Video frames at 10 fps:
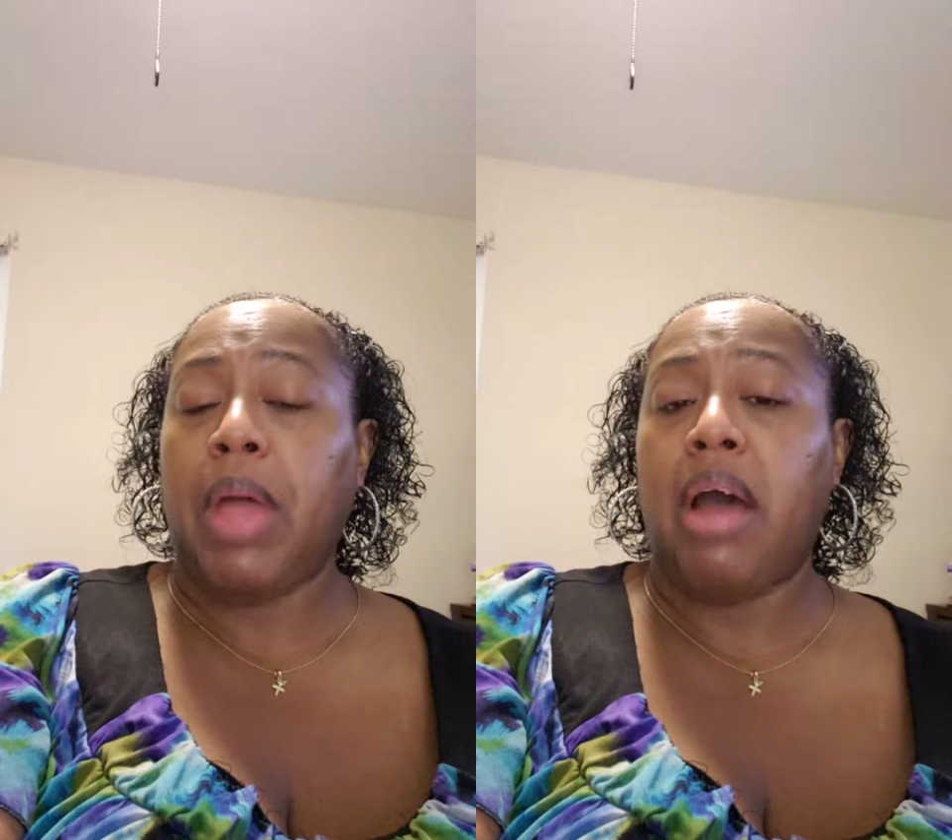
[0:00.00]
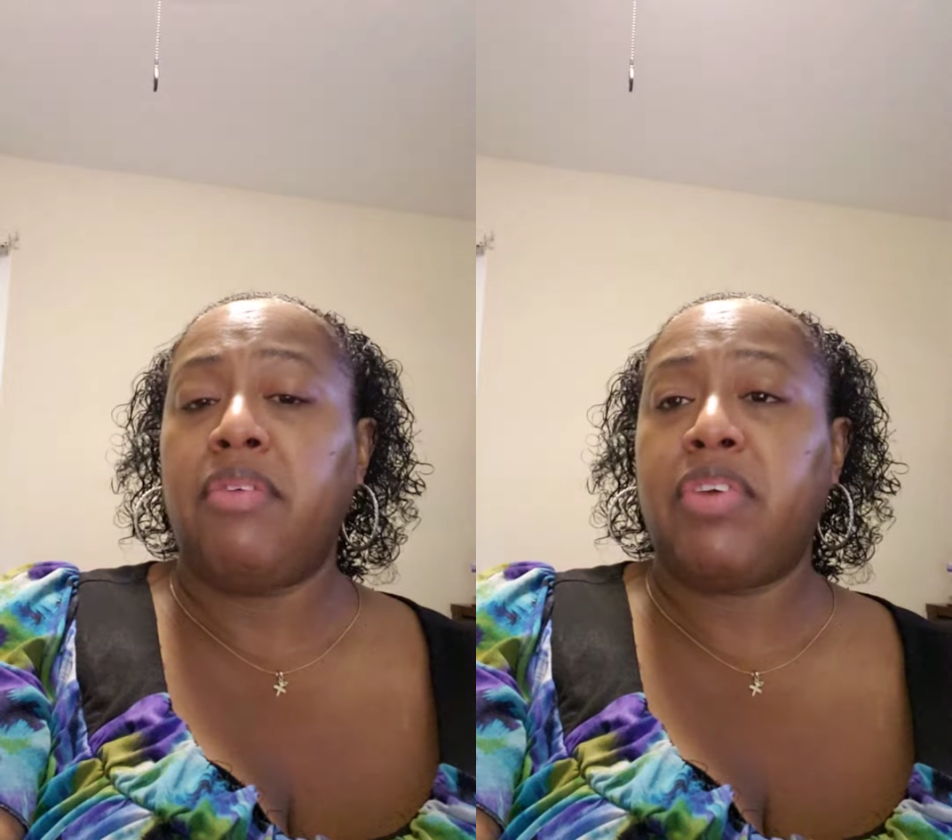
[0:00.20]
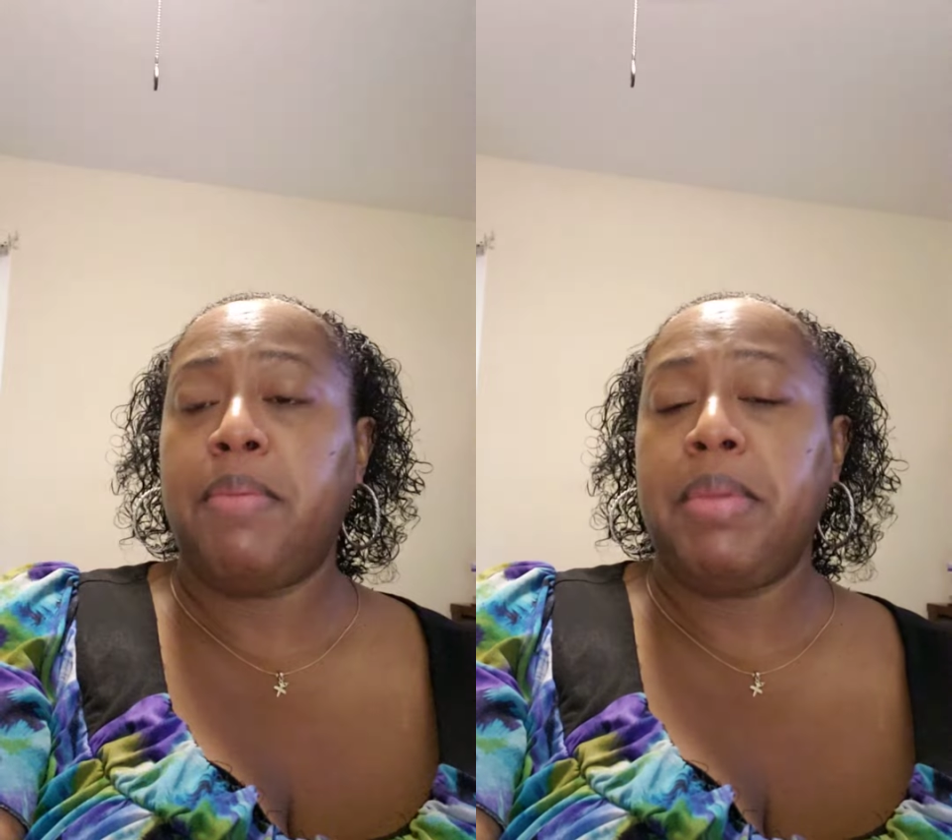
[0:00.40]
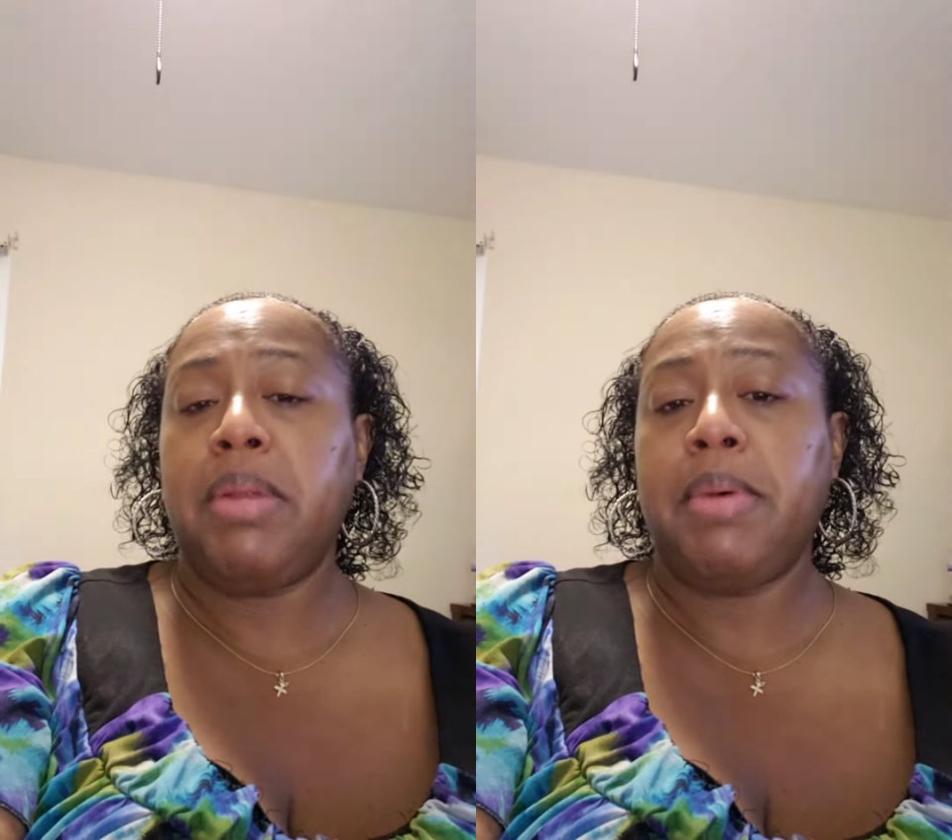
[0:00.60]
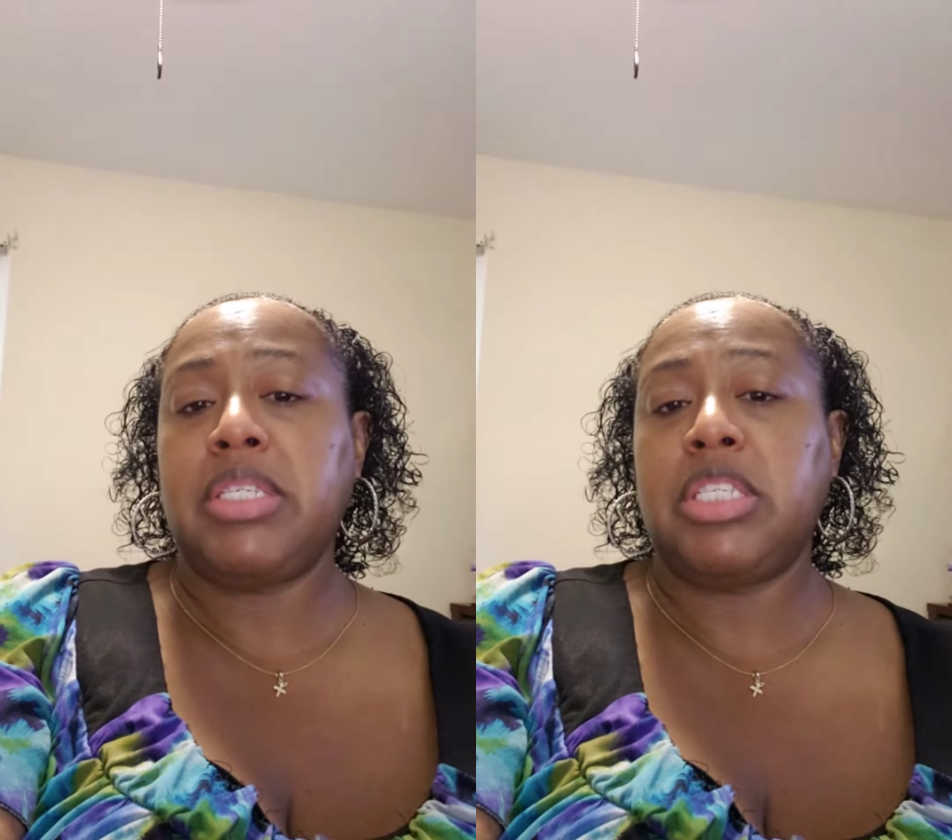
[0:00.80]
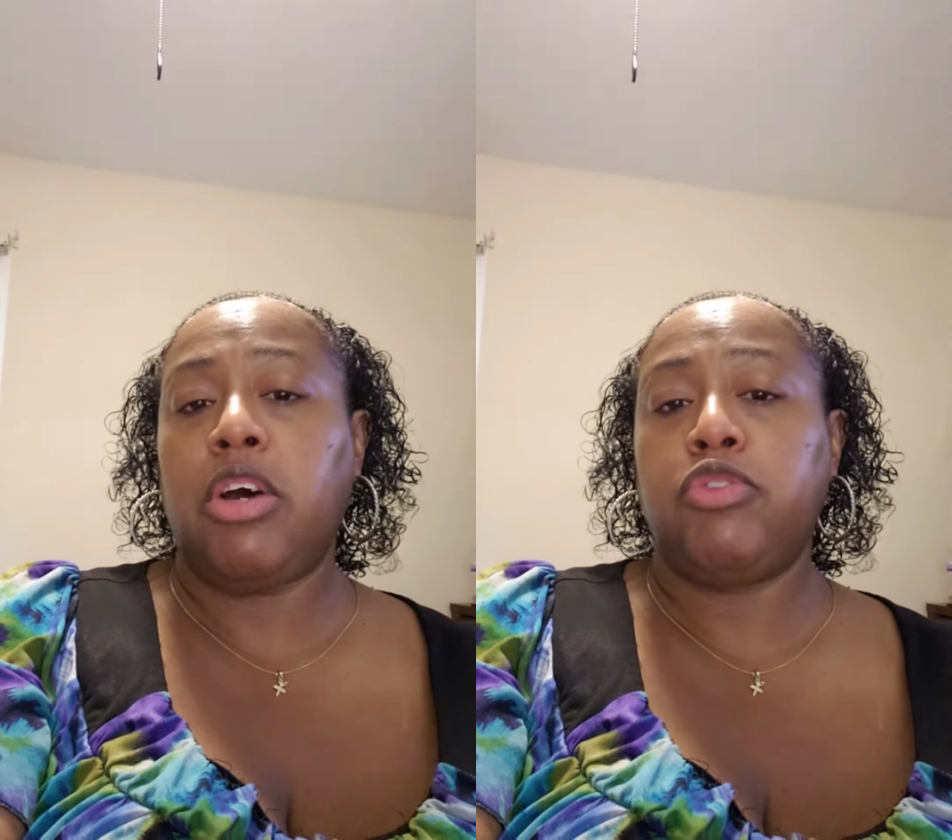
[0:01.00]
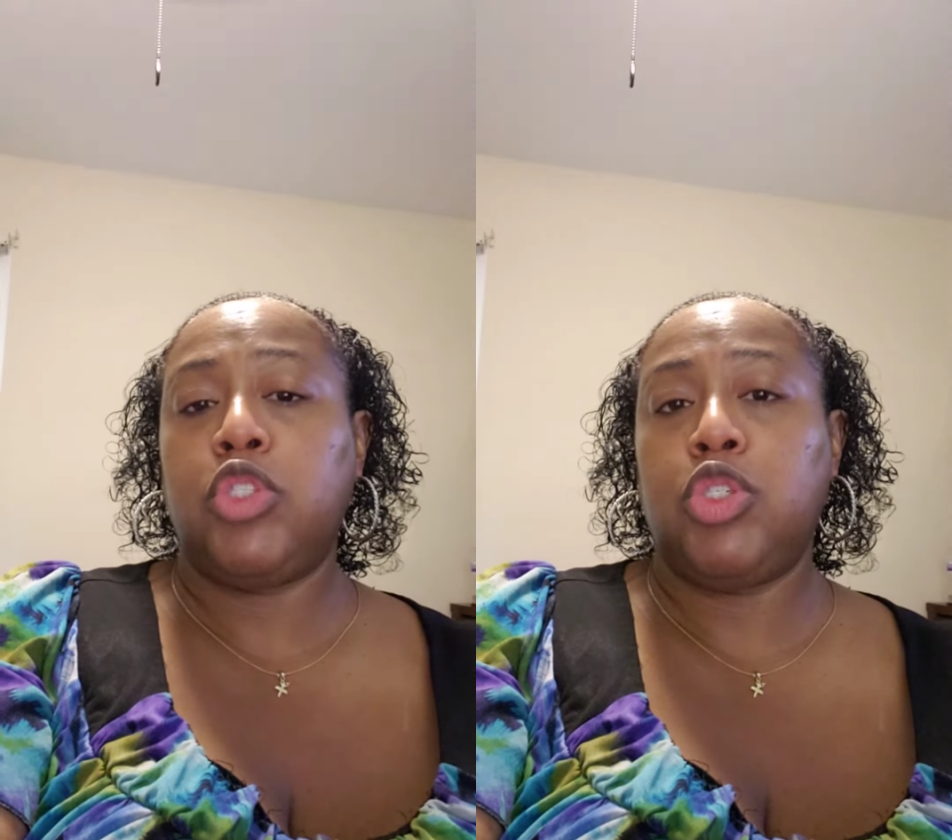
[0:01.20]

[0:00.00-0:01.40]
I've committed myself